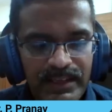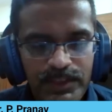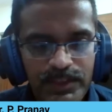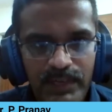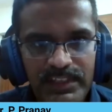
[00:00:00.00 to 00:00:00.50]

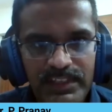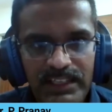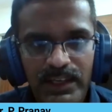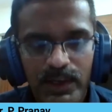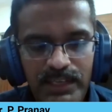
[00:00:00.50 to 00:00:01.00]
you should visit
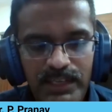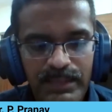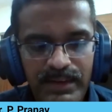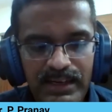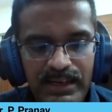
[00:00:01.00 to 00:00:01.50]
the doctor
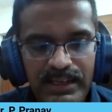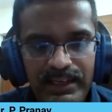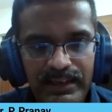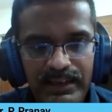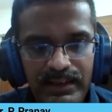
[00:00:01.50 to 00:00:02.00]

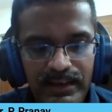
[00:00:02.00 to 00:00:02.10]
immediately,